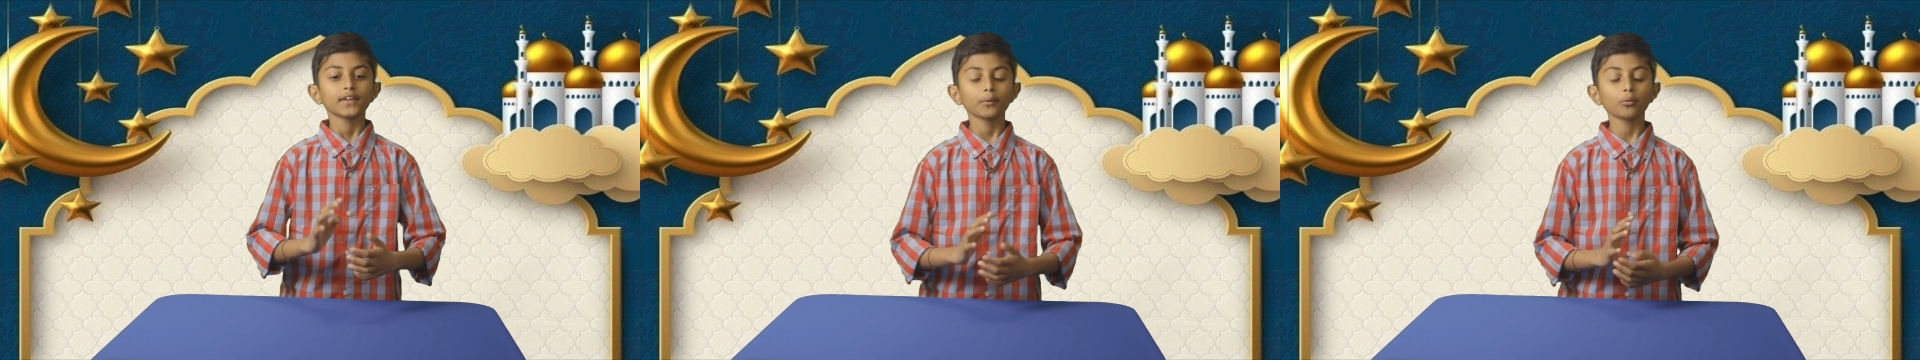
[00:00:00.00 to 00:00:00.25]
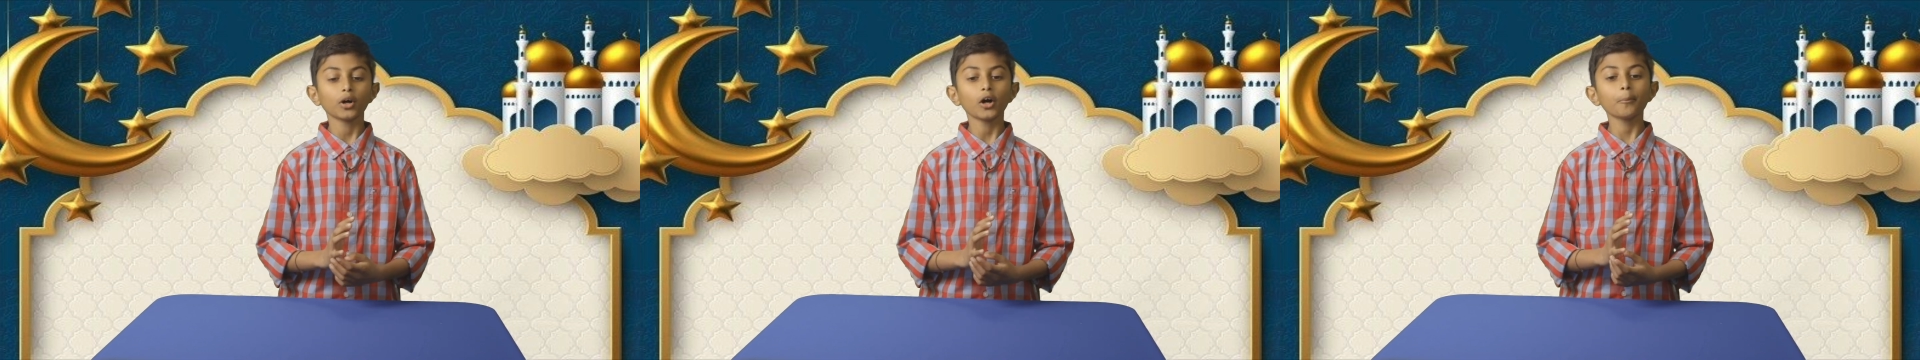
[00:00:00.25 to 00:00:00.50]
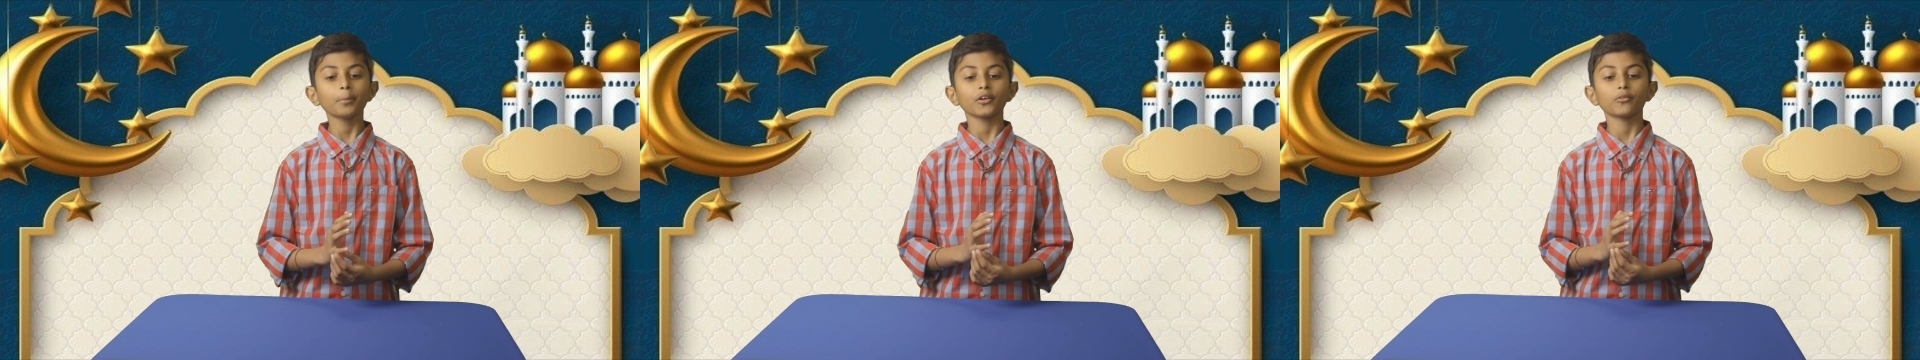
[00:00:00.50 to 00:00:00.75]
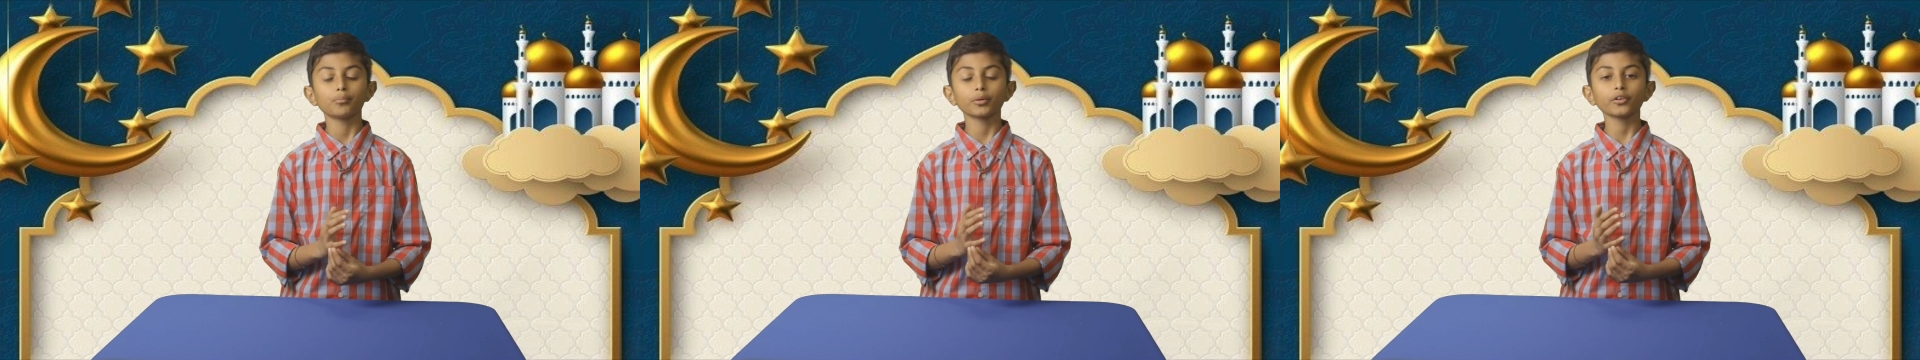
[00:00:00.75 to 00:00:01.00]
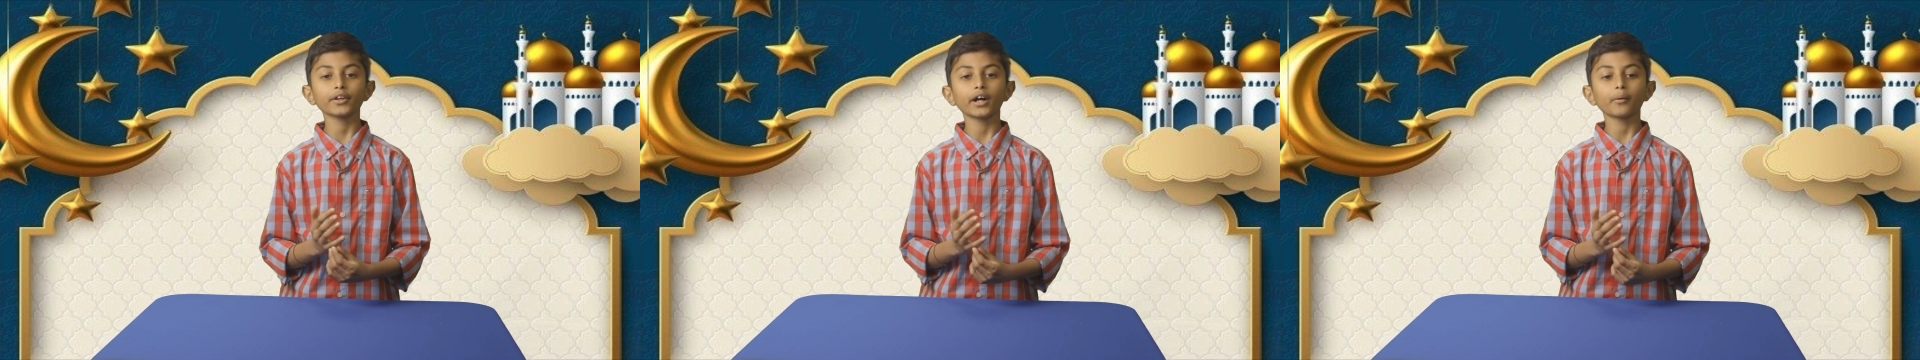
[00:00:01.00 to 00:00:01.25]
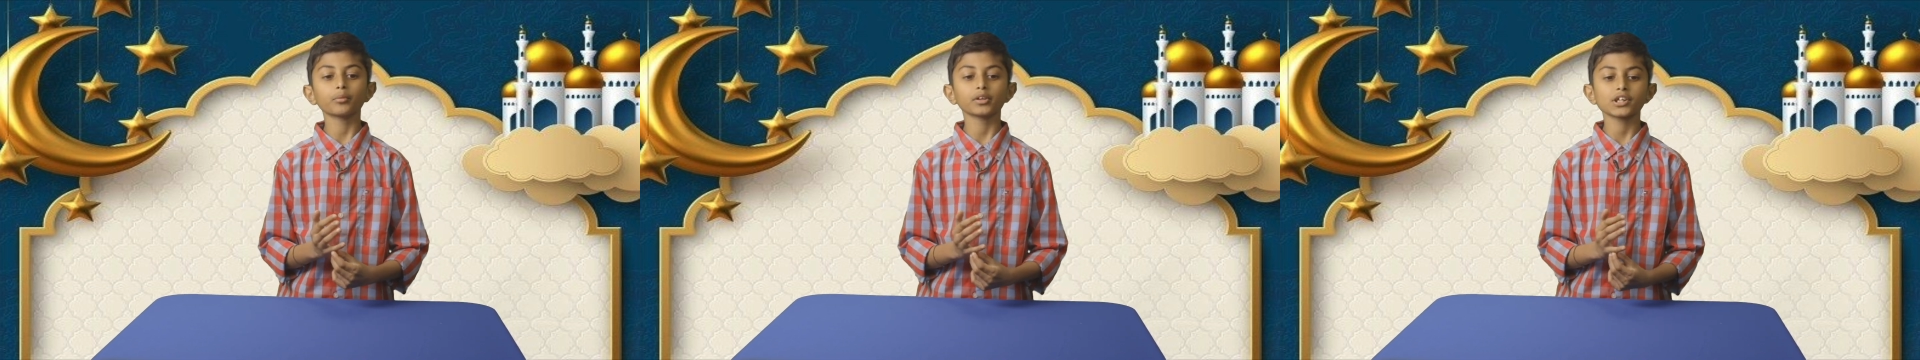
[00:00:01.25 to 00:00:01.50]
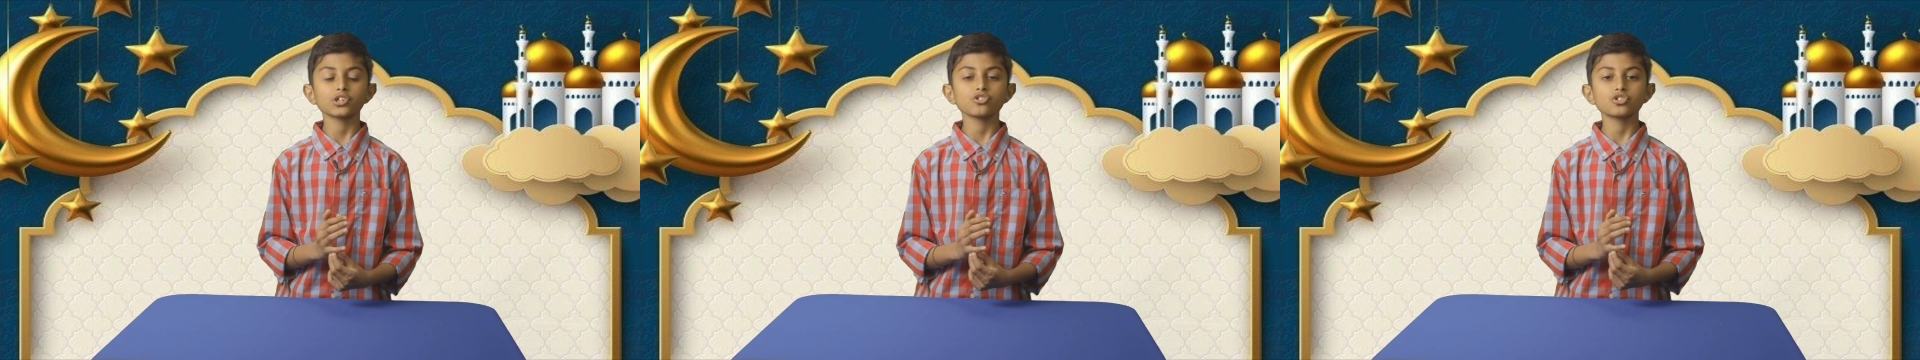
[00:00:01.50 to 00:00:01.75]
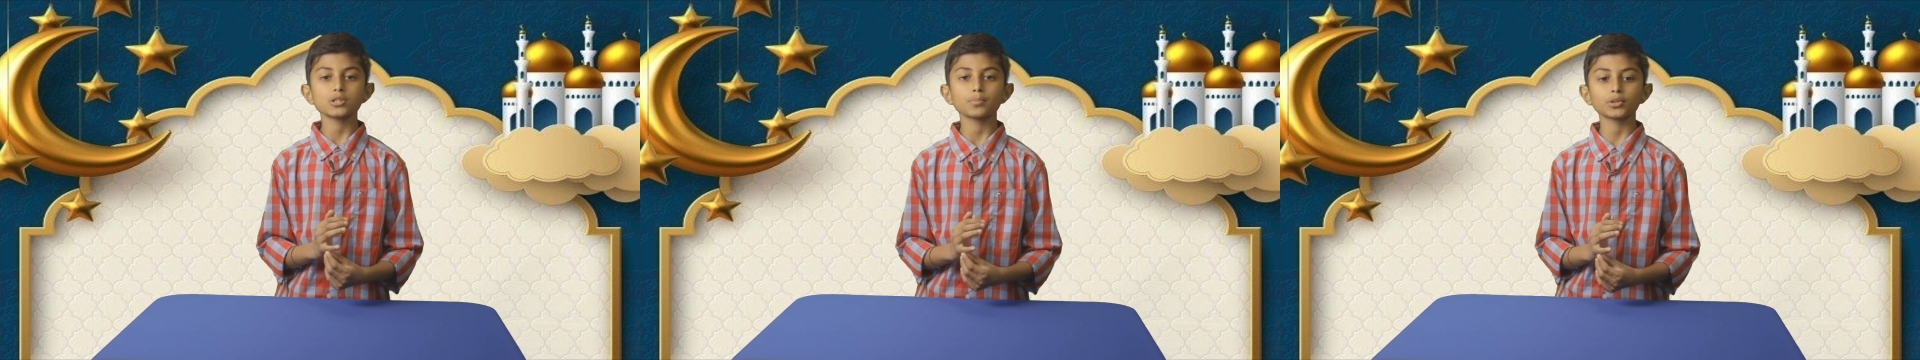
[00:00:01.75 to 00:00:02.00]
that will help us building our
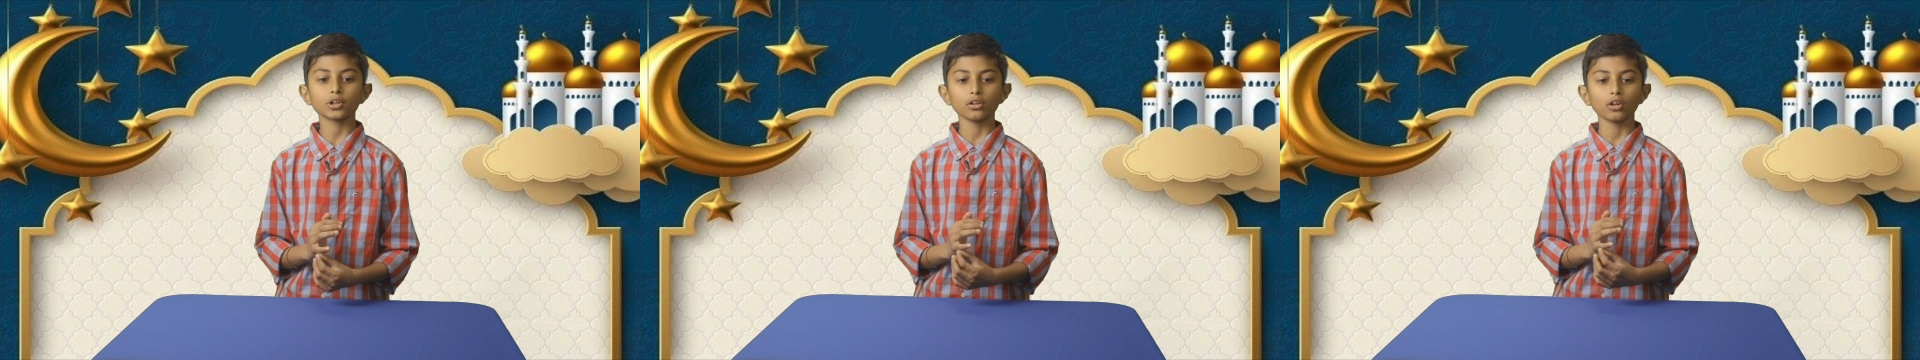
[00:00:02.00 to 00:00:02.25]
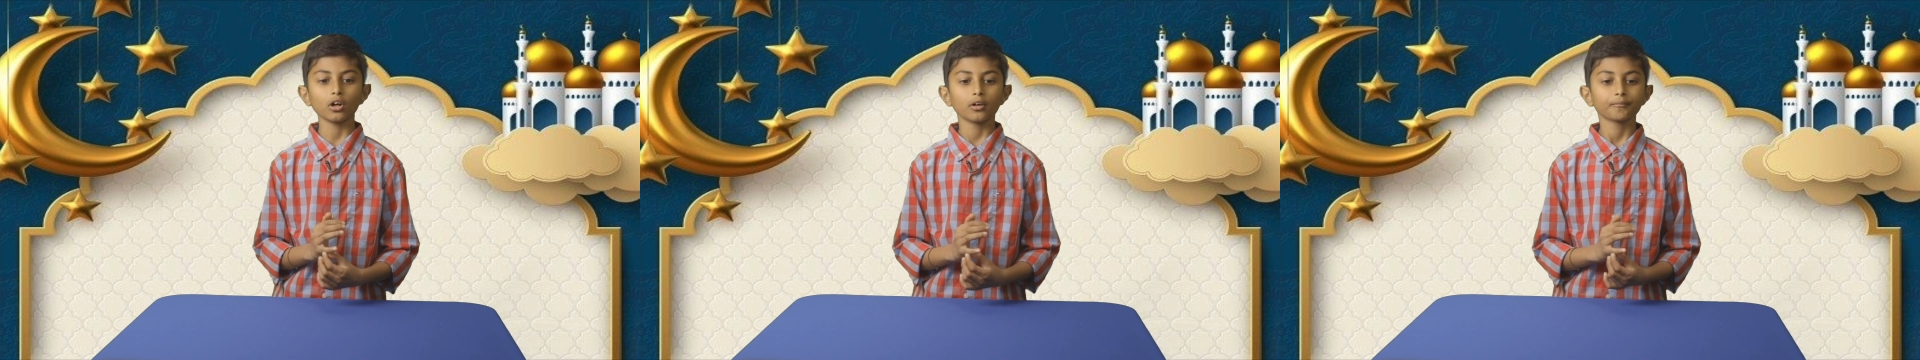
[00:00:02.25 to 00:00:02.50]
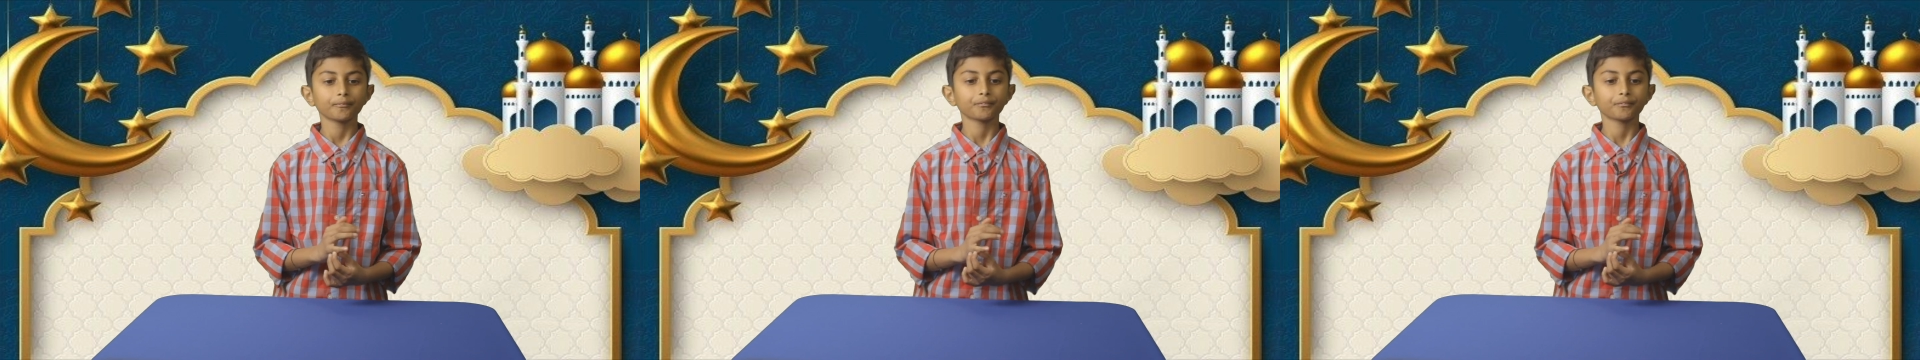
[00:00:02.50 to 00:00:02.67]
relationship with Allah.